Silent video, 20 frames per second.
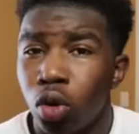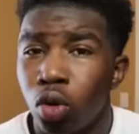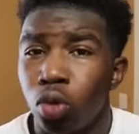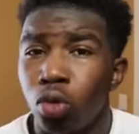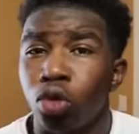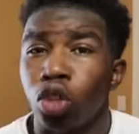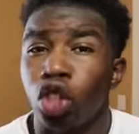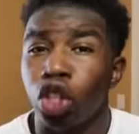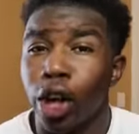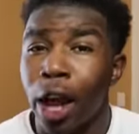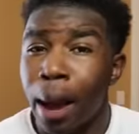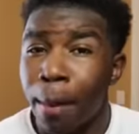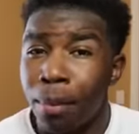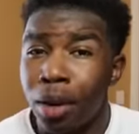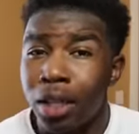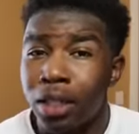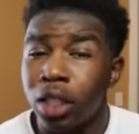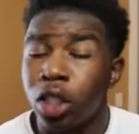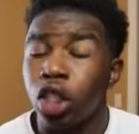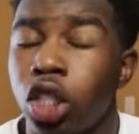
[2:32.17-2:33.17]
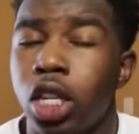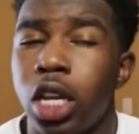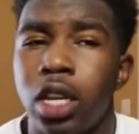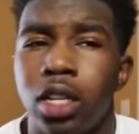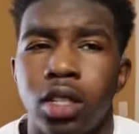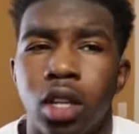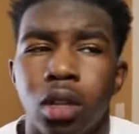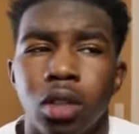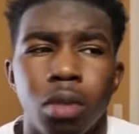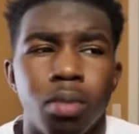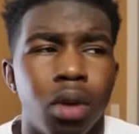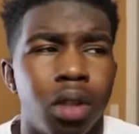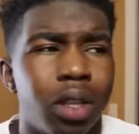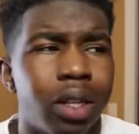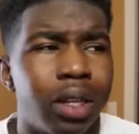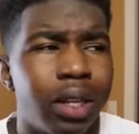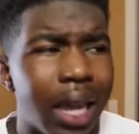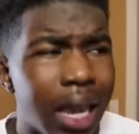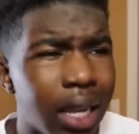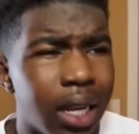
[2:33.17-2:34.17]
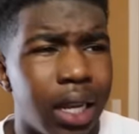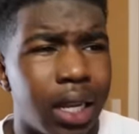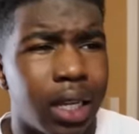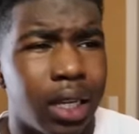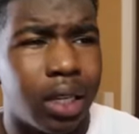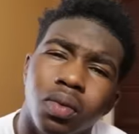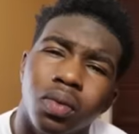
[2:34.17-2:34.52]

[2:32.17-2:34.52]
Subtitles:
Piping down, it's not that serious. You doing the